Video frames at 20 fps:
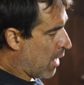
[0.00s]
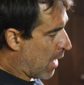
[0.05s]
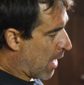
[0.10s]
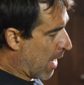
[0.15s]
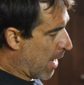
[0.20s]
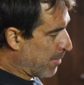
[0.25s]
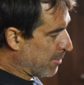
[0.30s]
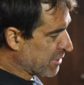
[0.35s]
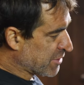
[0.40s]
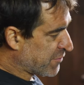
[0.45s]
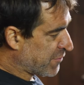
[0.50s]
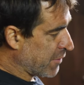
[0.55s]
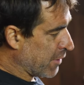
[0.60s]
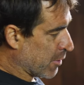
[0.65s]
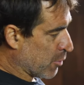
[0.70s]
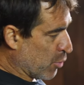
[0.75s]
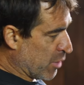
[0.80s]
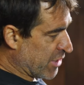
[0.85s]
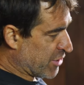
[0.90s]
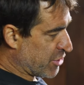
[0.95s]

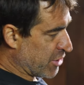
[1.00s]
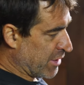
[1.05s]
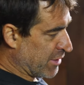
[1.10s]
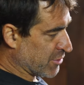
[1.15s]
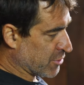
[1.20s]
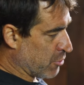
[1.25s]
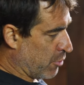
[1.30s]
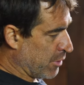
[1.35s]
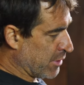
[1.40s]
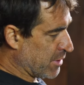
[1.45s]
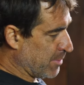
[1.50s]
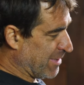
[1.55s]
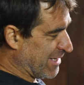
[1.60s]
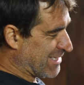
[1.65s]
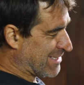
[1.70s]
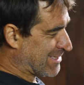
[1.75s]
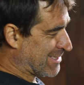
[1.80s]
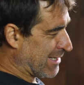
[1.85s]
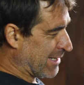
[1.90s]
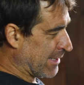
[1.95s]
hemisphere, which is going to be
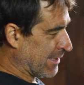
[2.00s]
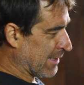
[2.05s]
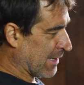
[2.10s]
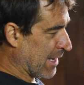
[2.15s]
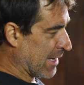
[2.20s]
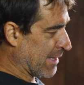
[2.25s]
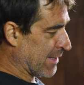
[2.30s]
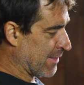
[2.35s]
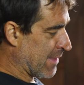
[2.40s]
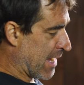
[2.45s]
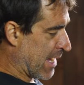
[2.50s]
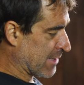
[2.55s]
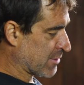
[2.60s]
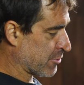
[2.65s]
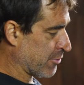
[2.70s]
sitting like that.